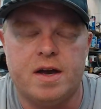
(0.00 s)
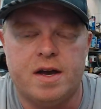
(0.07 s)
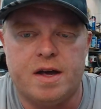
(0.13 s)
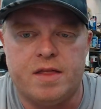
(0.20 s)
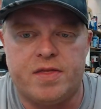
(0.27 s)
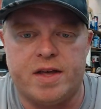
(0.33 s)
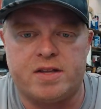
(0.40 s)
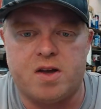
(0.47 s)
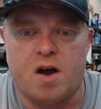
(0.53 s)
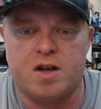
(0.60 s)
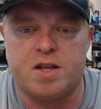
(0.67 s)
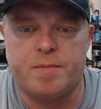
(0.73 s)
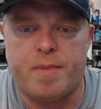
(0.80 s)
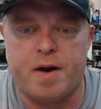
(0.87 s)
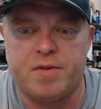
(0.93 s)
they talked
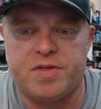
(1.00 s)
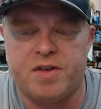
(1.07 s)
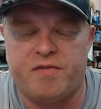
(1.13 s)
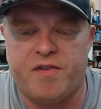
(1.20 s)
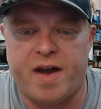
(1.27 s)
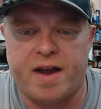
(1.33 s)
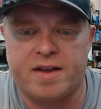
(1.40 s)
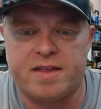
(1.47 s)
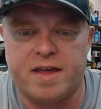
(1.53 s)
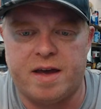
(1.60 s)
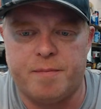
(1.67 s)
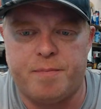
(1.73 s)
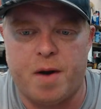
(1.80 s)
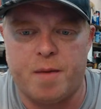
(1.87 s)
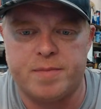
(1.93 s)
about the fact
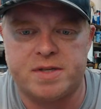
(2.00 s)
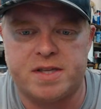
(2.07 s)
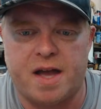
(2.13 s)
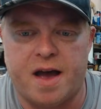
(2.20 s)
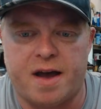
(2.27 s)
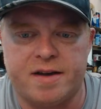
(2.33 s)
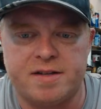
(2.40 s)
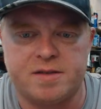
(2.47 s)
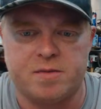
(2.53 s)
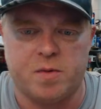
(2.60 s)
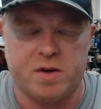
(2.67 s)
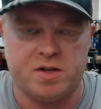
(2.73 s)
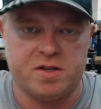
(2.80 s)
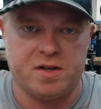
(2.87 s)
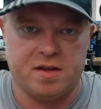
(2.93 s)
that bump stocks,
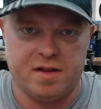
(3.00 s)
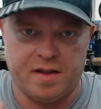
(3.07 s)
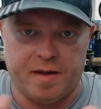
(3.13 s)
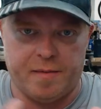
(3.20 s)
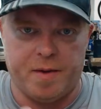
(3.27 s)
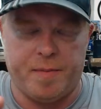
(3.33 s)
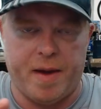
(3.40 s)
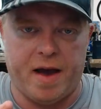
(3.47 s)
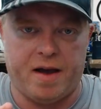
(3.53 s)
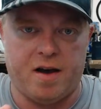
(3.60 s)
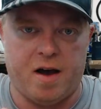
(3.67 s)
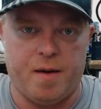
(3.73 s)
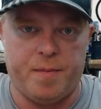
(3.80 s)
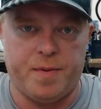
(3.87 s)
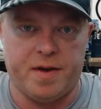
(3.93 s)
which, let me back
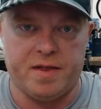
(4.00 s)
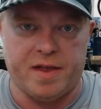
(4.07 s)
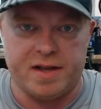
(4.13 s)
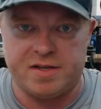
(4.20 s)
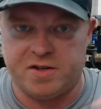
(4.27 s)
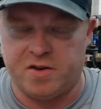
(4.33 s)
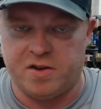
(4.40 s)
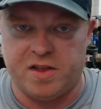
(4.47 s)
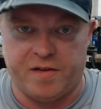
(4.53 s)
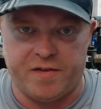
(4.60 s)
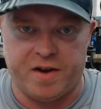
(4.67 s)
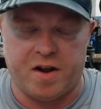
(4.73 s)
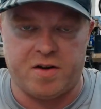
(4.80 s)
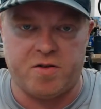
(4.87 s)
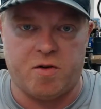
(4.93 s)
up, unless you're
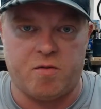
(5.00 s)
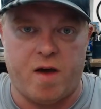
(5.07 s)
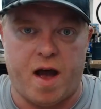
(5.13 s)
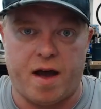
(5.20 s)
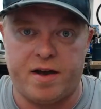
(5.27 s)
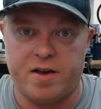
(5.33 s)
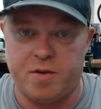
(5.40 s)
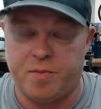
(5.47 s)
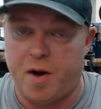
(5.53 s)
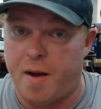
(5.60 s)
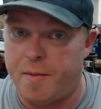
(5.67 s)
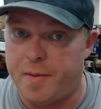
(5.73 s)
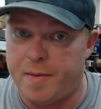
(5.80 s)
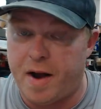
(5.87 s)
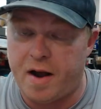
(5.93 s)
living under a rock, you
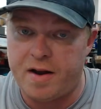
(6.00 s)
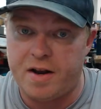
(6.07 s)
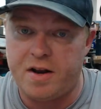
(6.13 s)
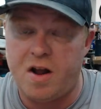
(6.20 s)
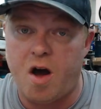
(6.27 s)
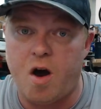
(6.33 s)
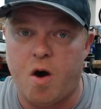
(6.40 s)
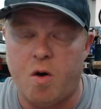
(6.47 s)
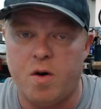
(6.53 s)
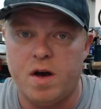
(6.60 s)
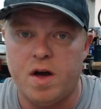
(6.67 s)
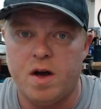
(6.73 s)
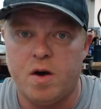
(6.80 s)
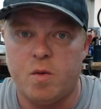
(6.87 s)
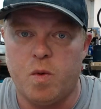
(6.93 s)
probably already know,
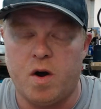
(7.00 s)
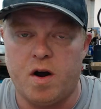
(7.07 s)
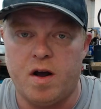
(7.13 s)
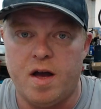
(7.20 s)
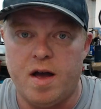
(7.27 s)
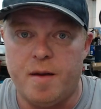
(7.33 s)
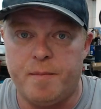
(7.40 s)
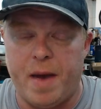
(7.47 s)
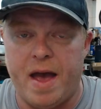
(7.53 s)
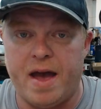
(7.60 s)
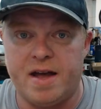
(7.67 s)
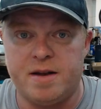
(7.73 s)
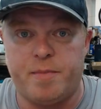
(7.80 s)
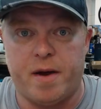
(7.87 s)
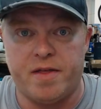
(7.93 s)
were
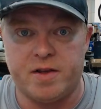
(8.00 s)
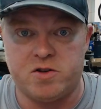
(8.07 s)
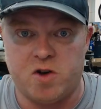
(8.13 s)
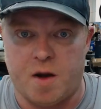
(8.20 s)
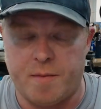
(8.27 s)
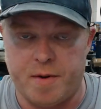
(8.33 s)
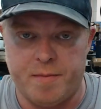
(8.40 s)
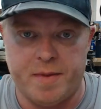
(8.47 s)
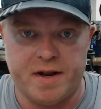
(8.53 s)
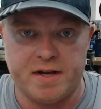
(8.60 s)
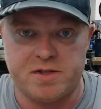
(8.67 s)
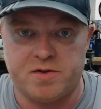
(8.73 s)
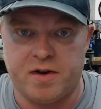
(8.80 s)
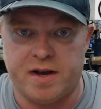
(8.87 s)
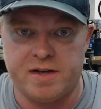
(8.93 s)
banned by the Trump
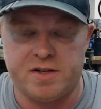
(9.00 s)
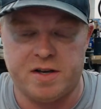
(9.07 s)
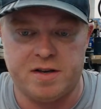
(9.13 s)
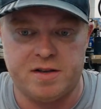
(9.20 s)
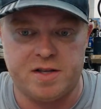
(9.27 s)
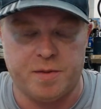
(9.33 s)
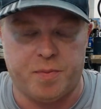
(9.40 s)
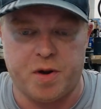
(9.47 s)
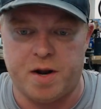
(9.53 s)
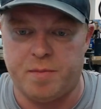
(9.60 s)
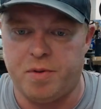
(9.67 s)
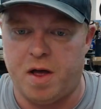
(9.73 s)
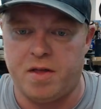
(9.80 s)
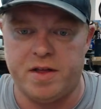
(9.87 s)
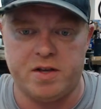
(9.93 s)
administration. To put it
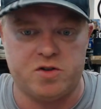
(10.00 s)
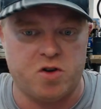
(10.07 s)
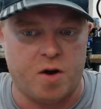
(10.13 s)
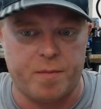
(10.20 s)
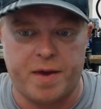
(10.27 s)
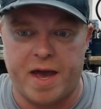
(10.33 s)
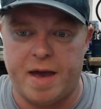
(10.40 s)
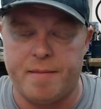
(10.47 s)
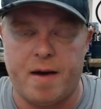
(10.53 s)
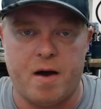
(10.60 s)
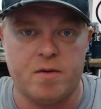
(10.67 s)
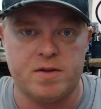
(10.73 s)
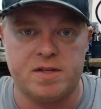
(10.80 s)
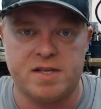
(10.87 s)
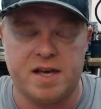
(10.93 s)
bluntly, Trump came out
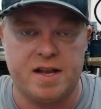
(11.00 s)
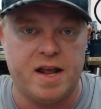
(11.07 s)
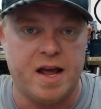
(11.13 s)
and said,